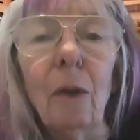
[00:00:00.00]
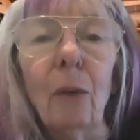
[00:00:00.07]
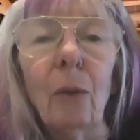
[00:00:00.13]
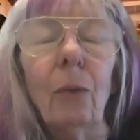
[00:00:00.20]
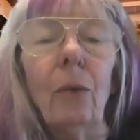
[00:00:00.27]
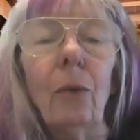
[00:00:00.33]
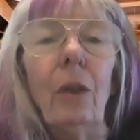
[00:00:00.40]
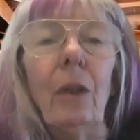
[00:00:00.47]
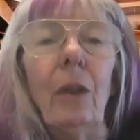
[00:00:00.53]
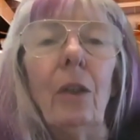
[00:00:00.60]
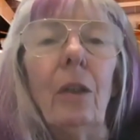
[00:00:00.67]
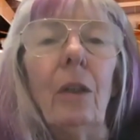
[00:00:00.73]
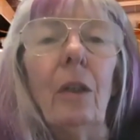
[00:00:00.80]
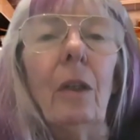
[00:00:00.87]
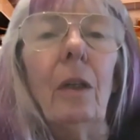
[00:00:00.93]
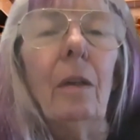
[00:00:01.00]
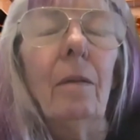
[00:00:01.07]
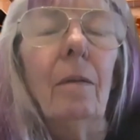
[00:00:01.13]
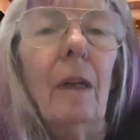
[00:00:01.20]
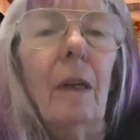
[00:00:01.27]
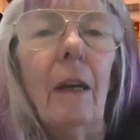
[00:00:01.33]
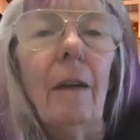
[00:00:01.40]
really good. I
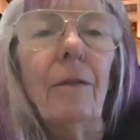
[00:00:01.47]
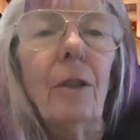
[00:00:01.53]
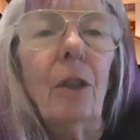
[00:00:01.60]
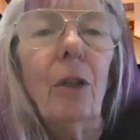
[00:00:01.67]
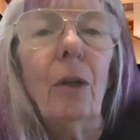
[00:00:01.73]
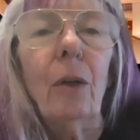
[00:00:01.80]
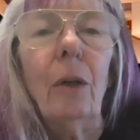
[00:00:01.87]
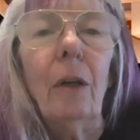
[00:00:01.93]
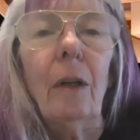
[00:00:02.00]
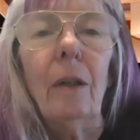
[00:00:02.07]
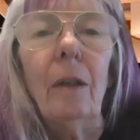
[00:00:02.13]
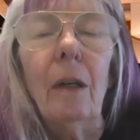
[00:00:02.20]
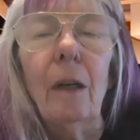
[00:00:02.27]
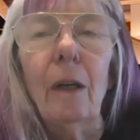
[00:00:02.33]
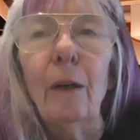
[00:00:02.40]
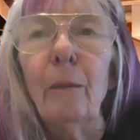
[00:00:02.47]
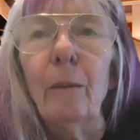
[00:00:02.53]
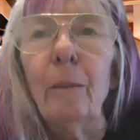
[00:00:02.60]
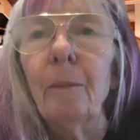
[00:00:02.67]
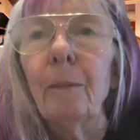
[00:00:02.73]
have to go to